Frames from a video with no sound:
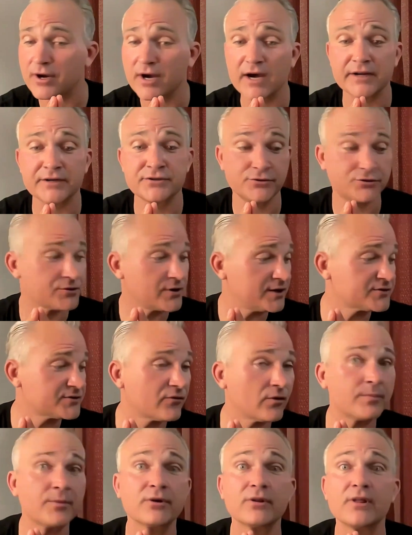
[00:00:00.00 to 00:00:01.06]
God to
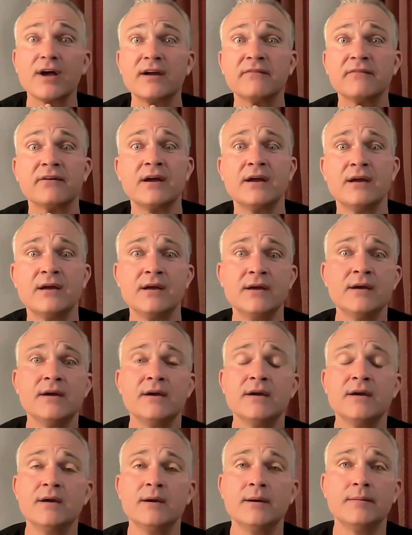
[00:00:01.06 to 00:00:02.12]
transform your life.
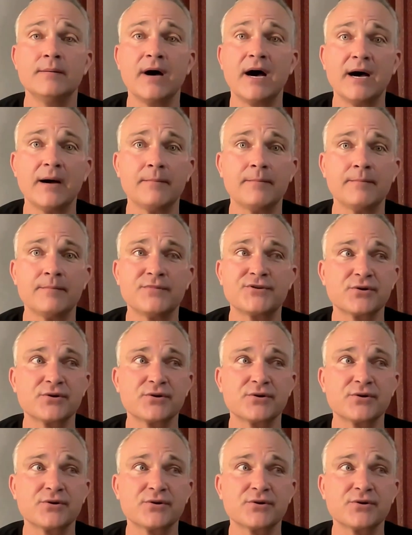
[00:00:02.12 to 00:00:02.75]
Um,